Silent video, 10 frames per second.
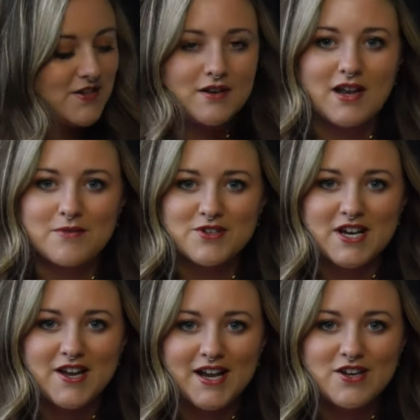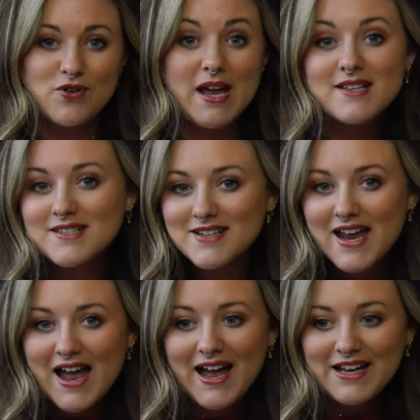you like watching her get dressed
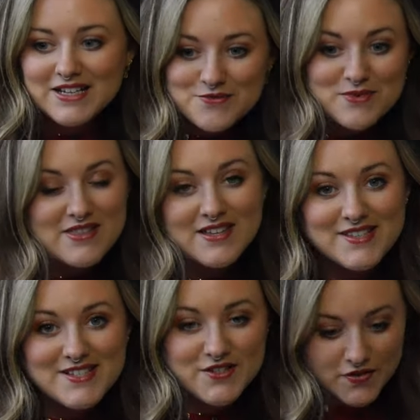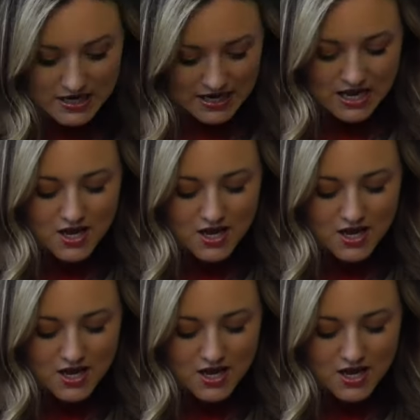and we think this is fun.